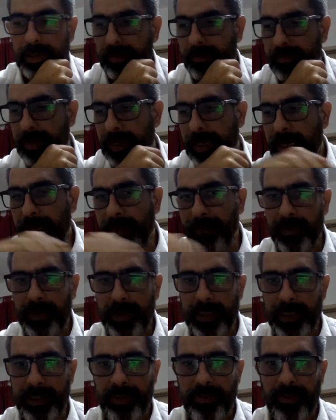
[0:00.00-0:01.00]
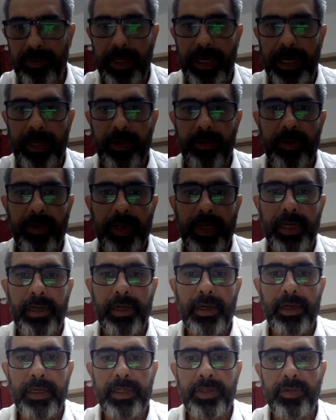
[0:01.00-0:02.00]
We have with us today
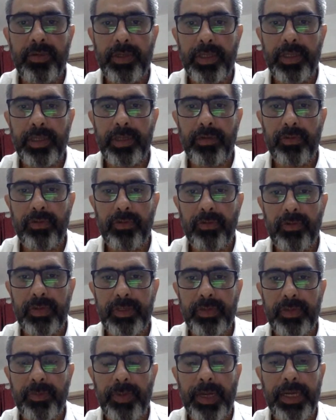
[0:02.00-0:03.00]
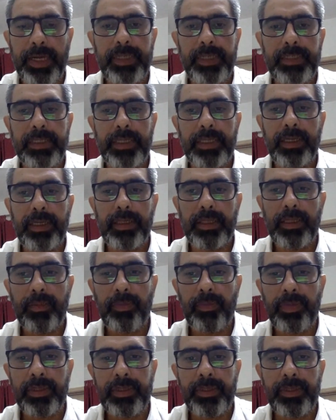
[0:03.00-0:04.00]
Advocate Harshvardhan, who is practicing in
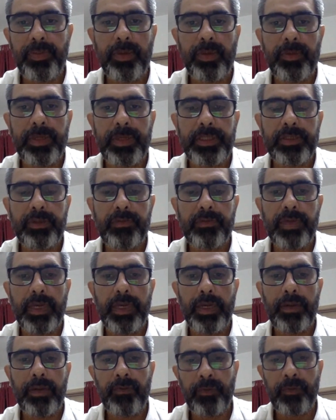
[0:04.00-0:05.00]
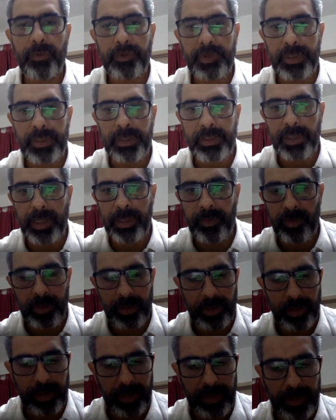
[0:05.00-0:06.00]
the principal bench of the Armed Forces
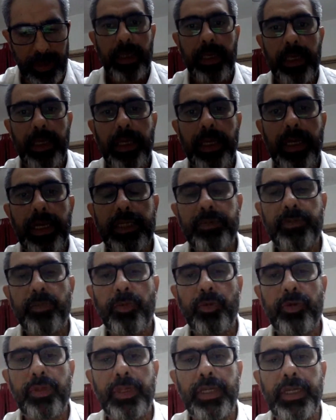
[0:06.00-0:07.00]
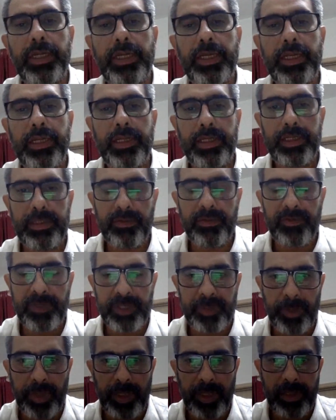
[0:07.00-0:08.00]
Tribunal. He has more than 10 years of
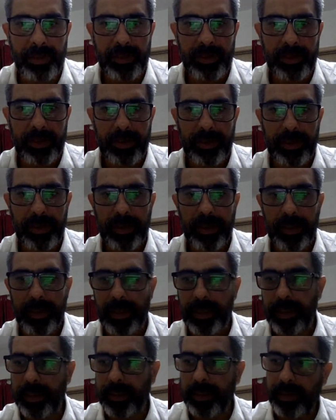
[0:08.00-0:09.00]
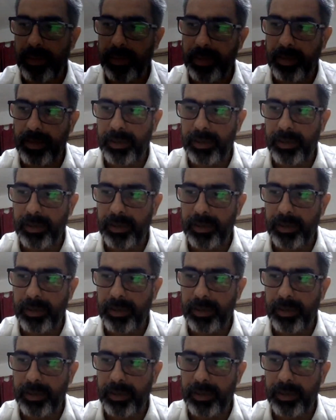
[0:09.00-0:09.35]
experience and